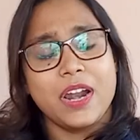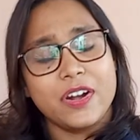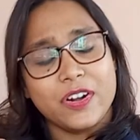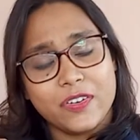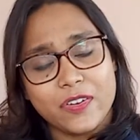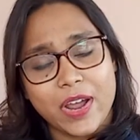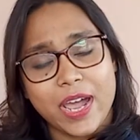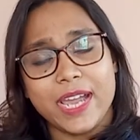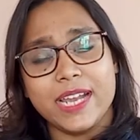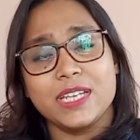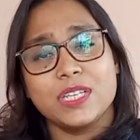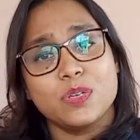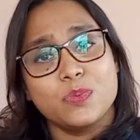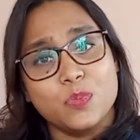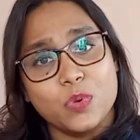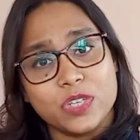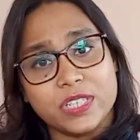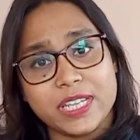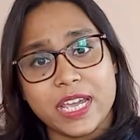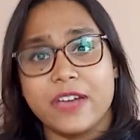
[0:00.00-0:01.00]
Write
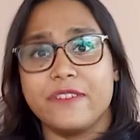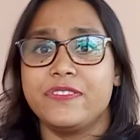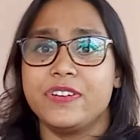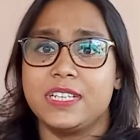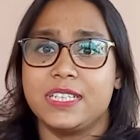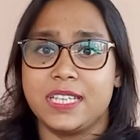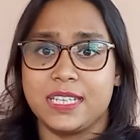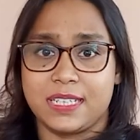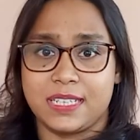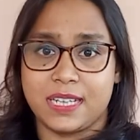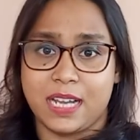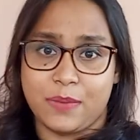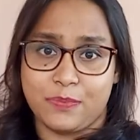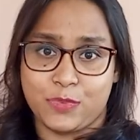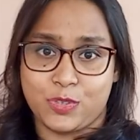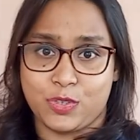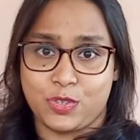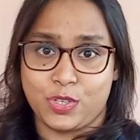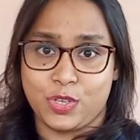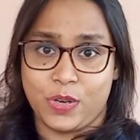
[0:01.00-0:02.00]
whatever just
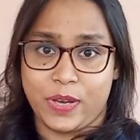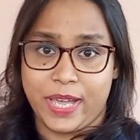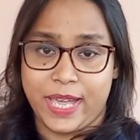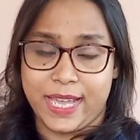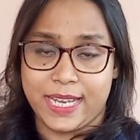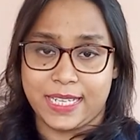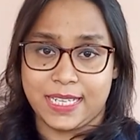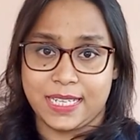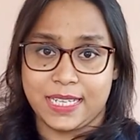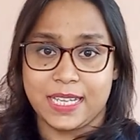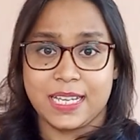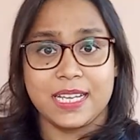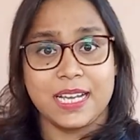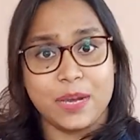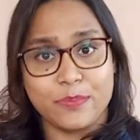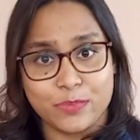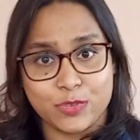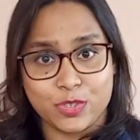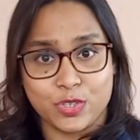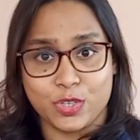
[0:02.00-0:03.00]
comes to your head,
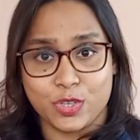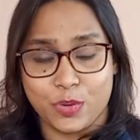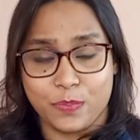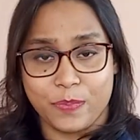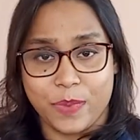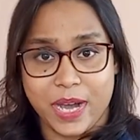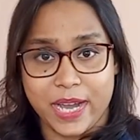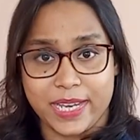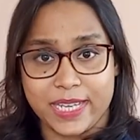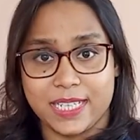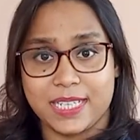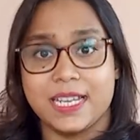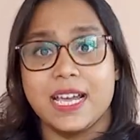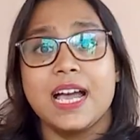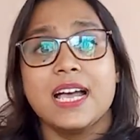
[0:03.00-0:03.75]
comes to your mind.